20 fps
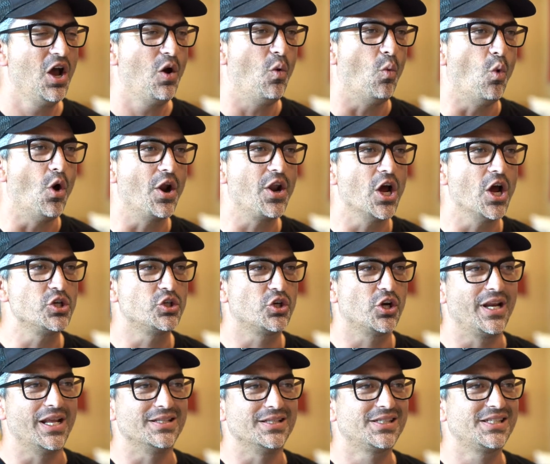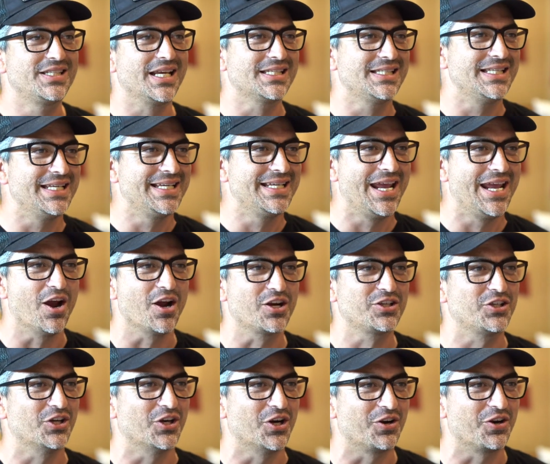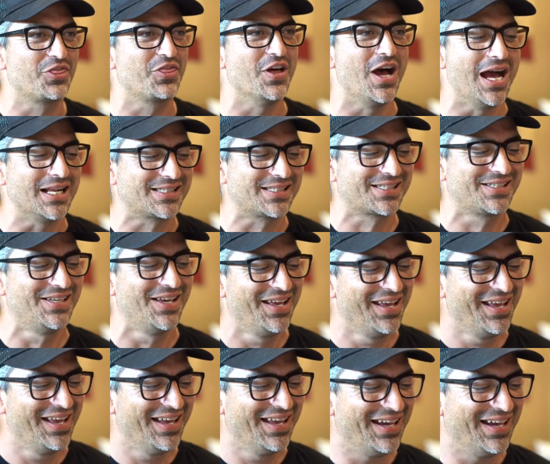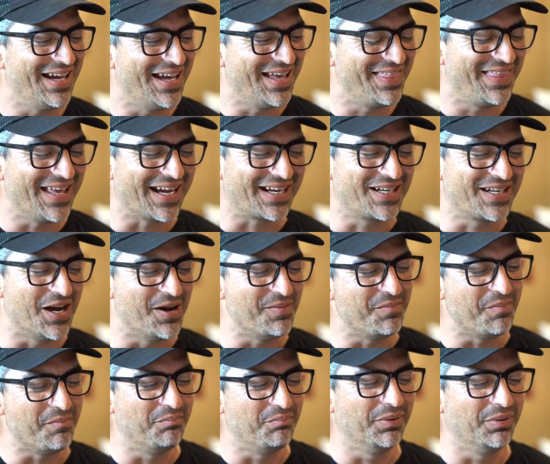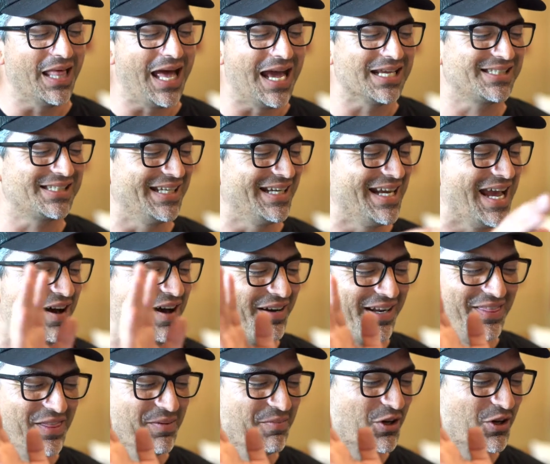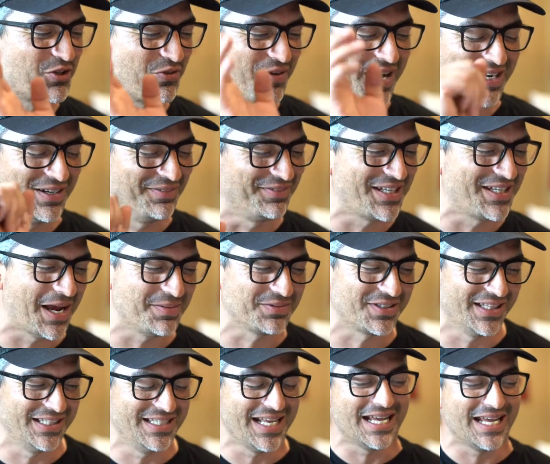160 character thoughts that come blasting out in the most random times of the day.